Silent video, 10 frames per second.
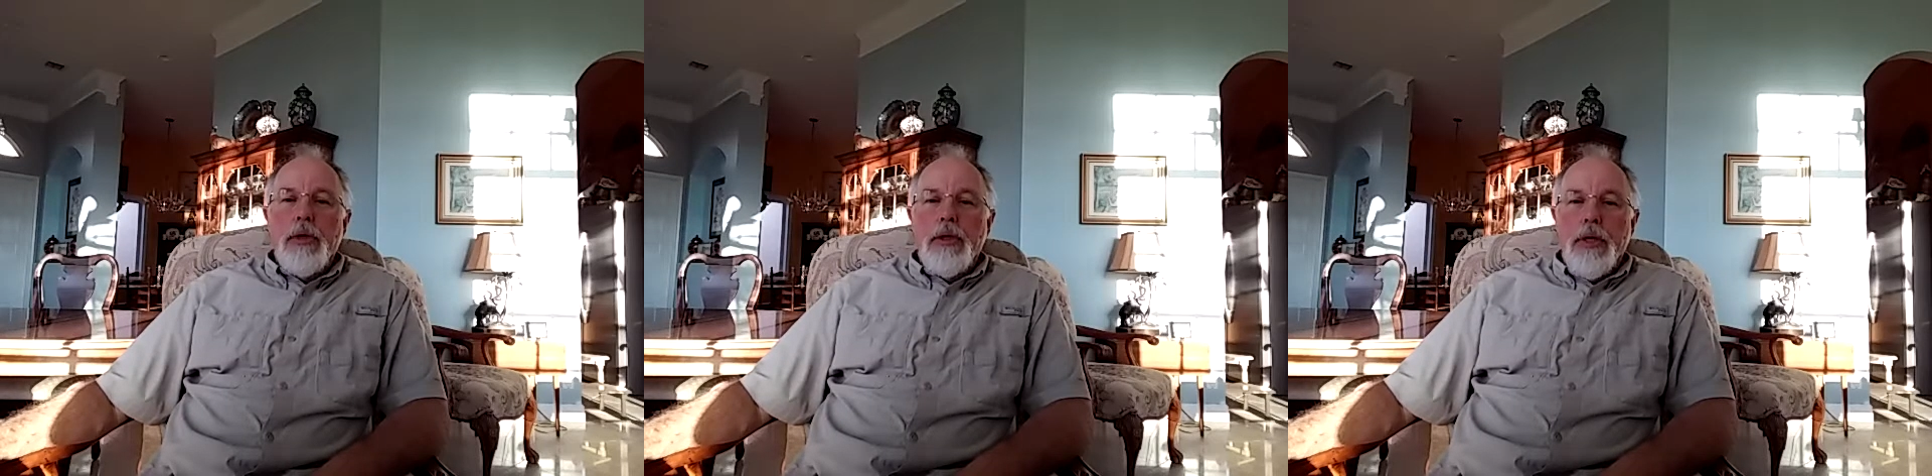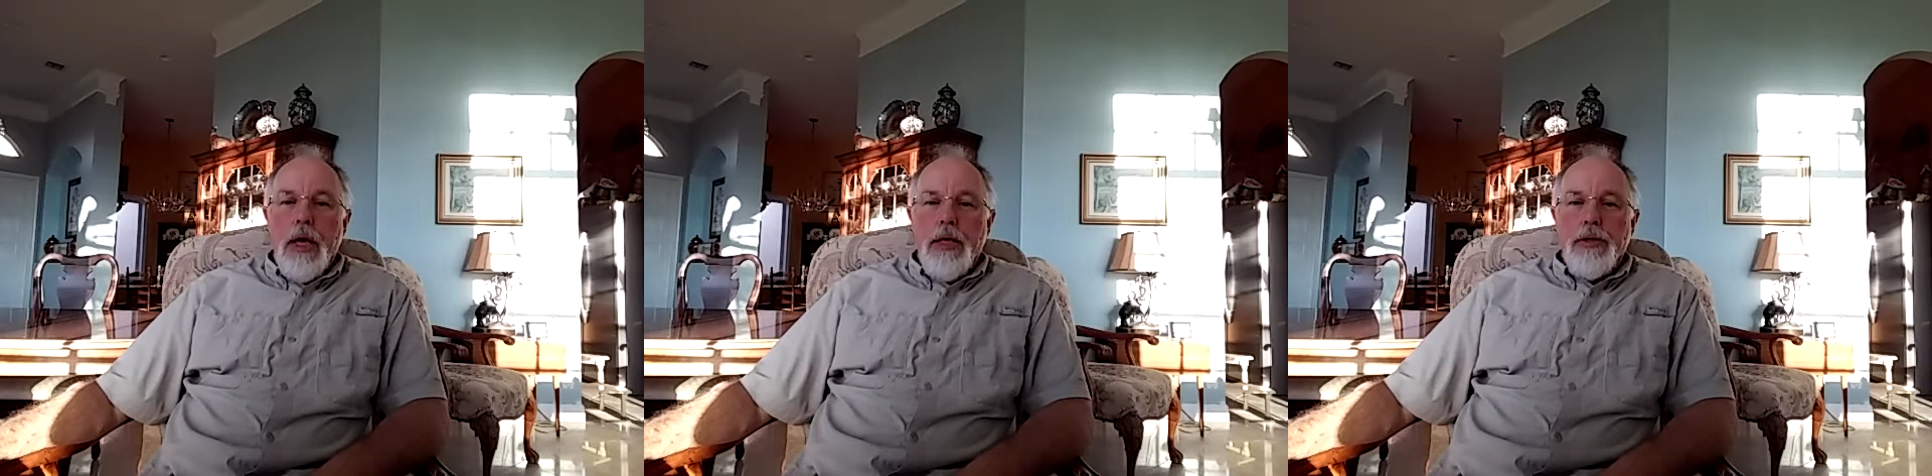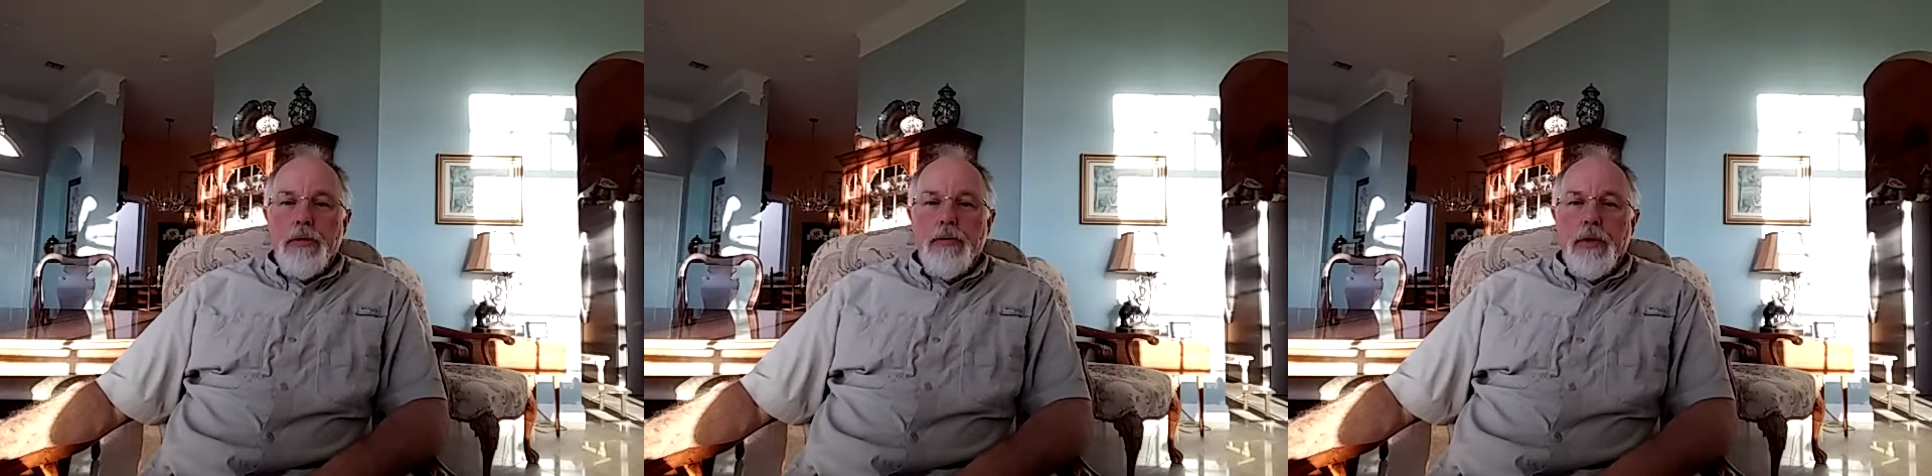
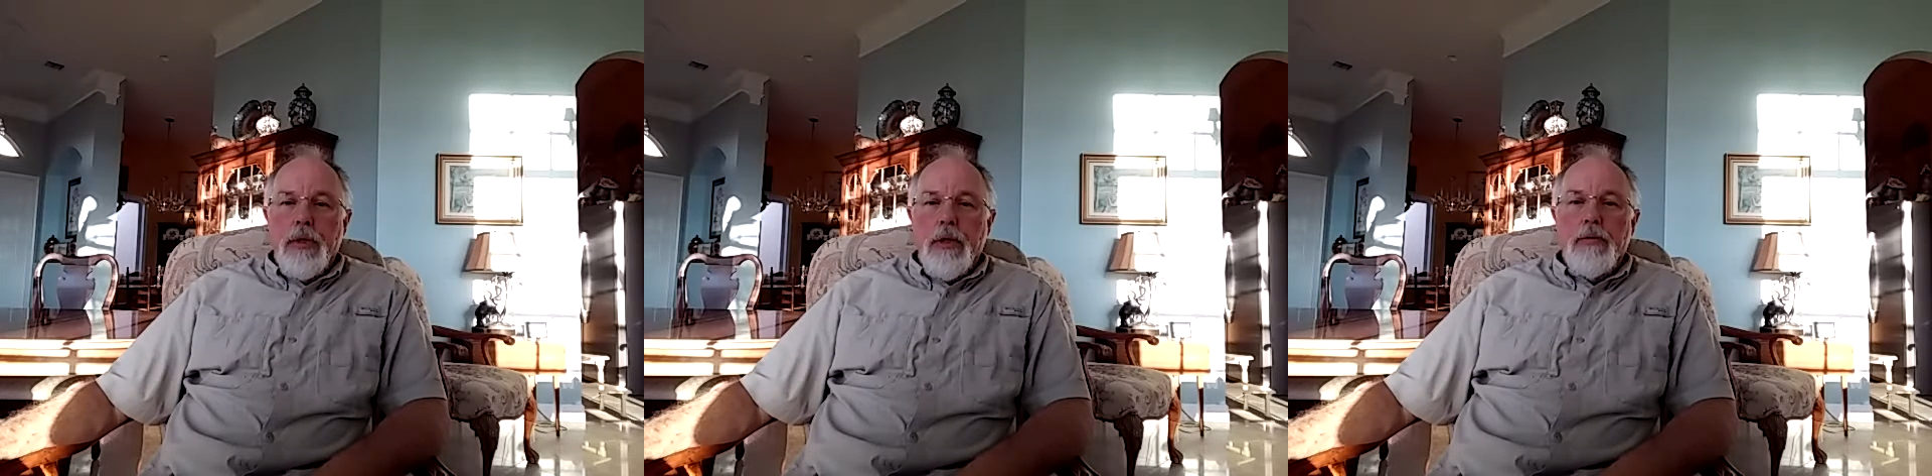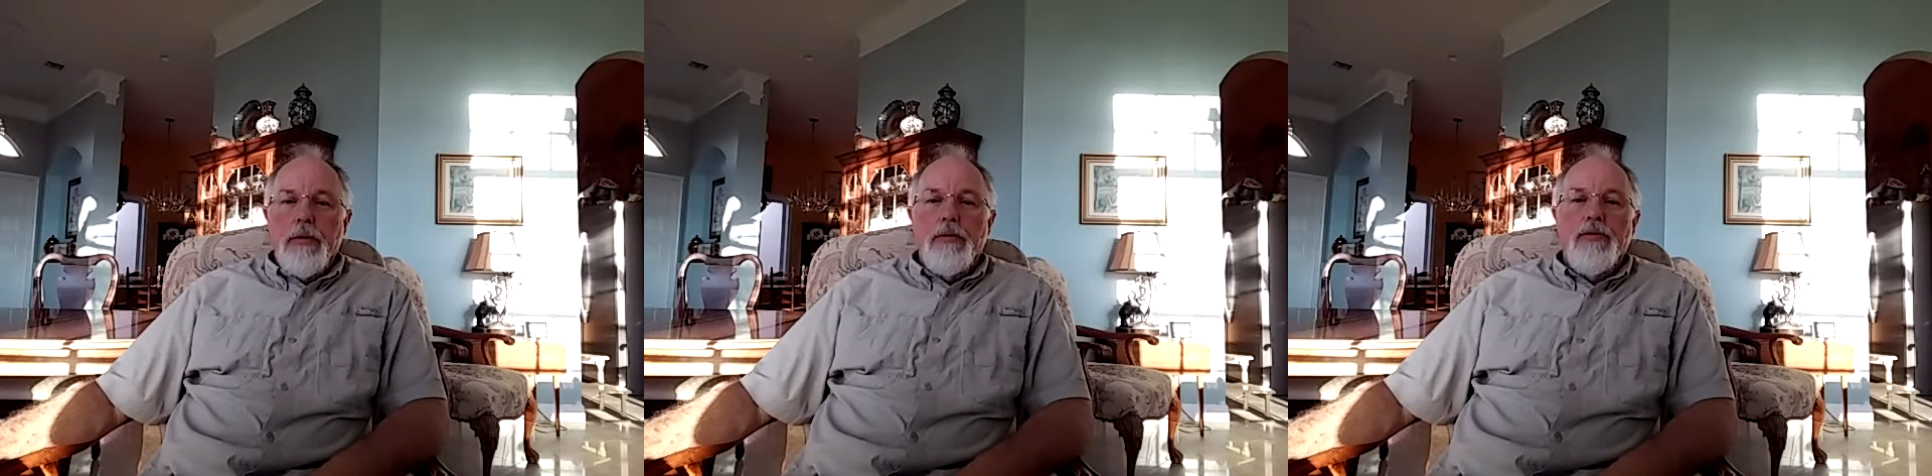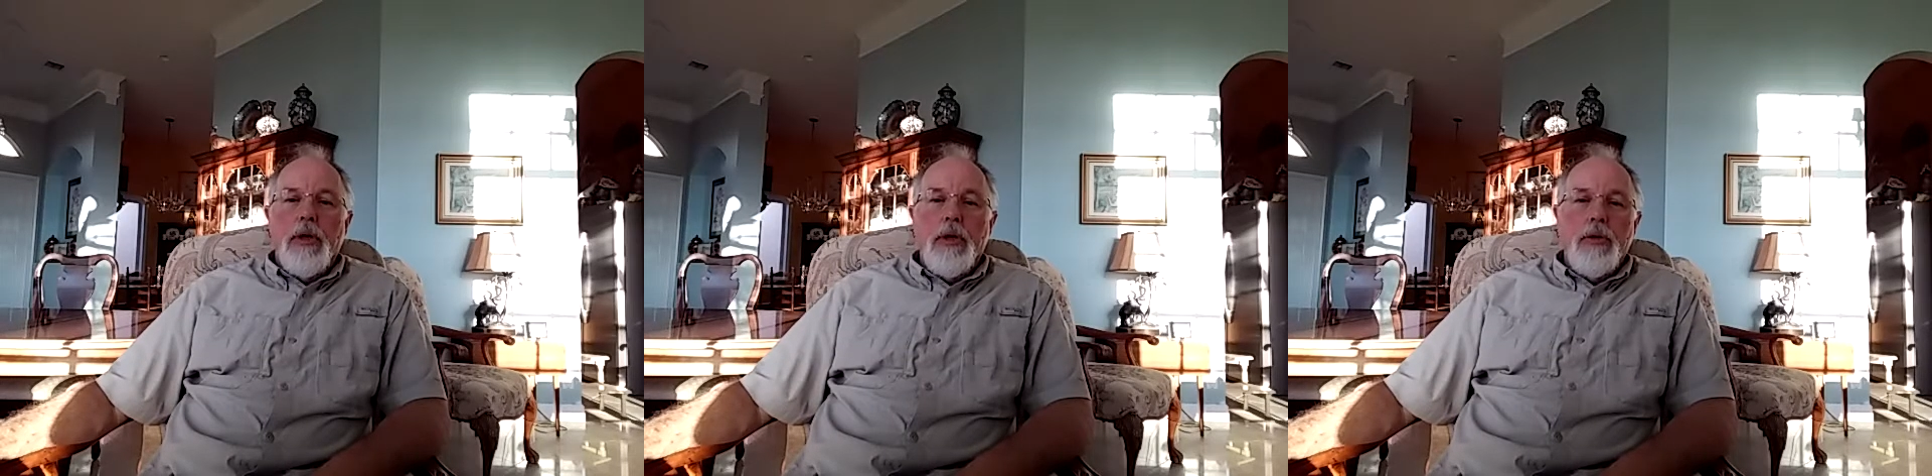catastrophe of the
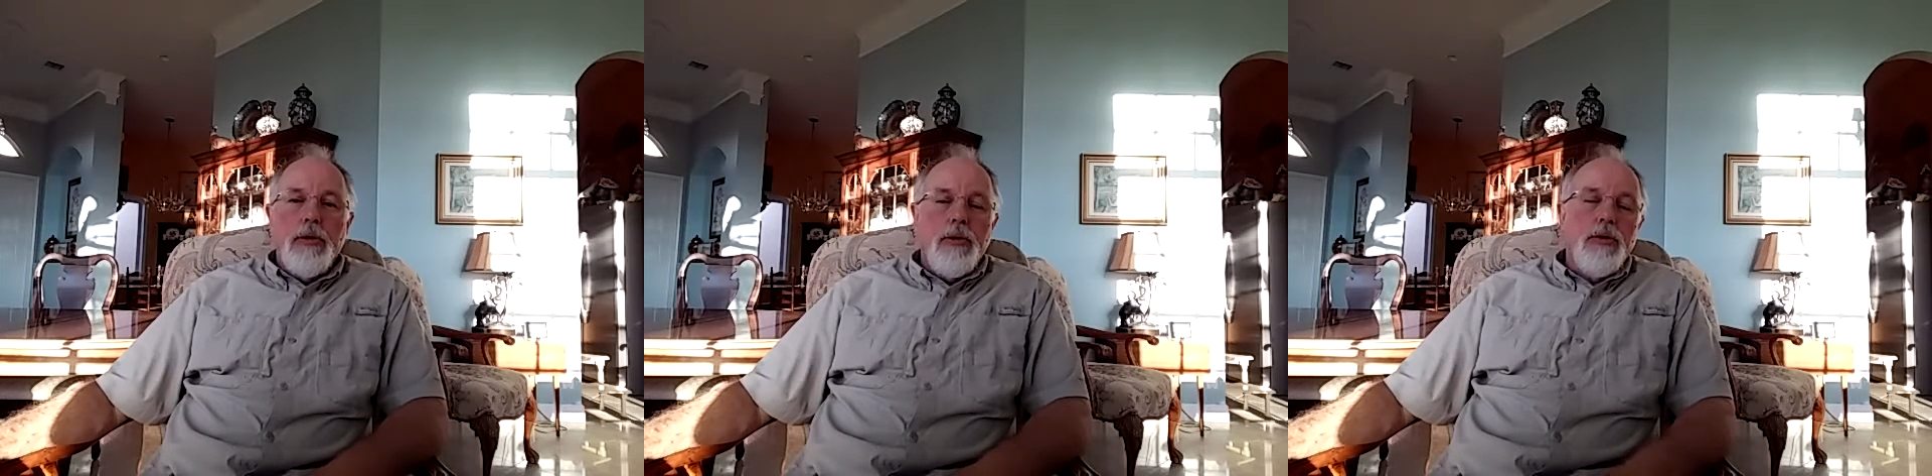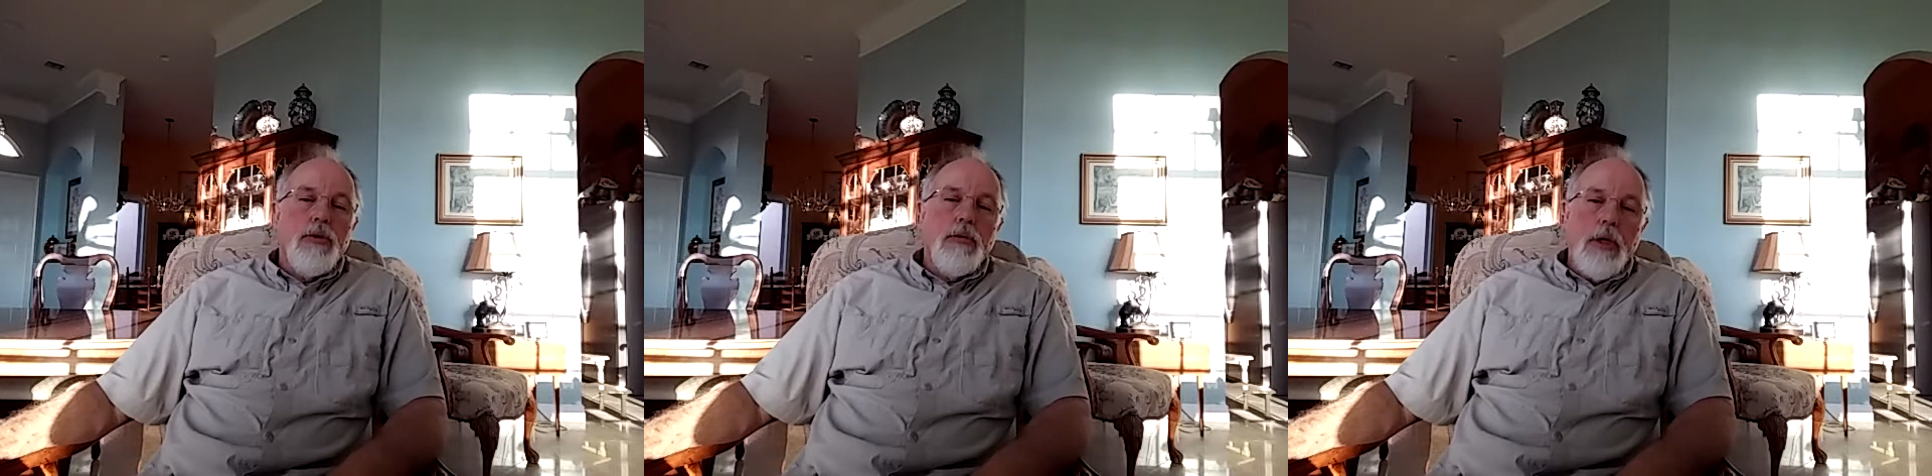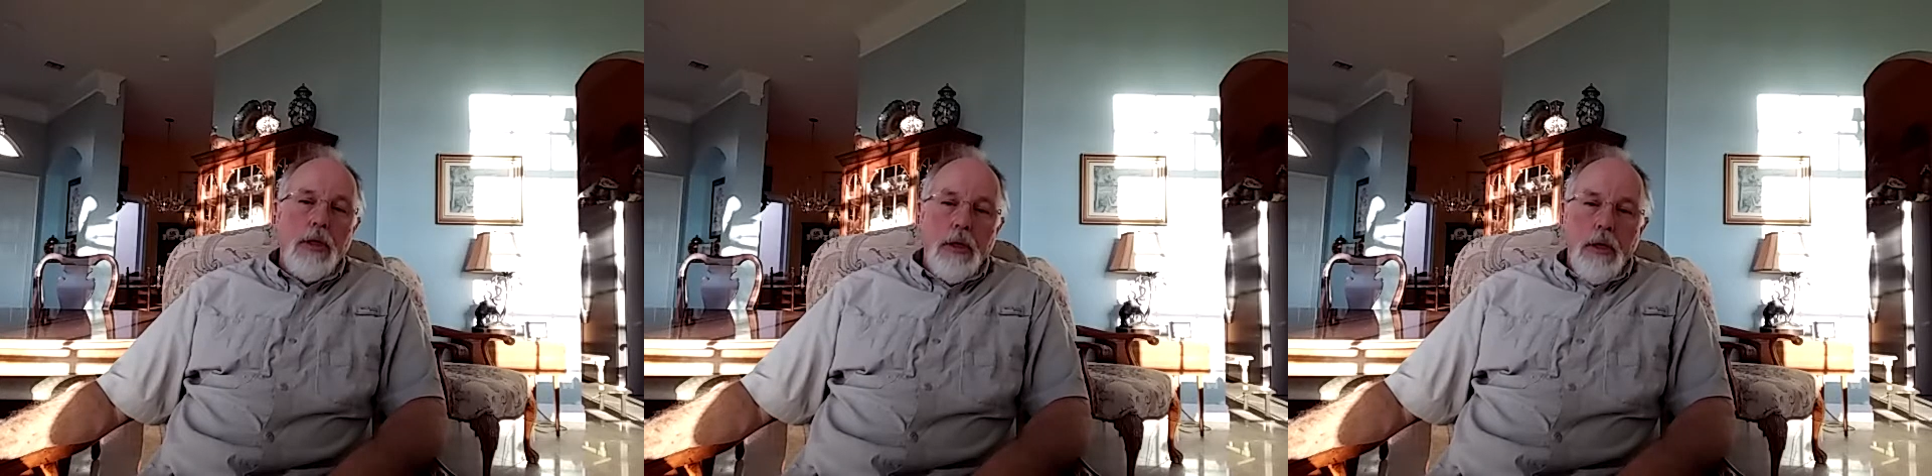failure to treat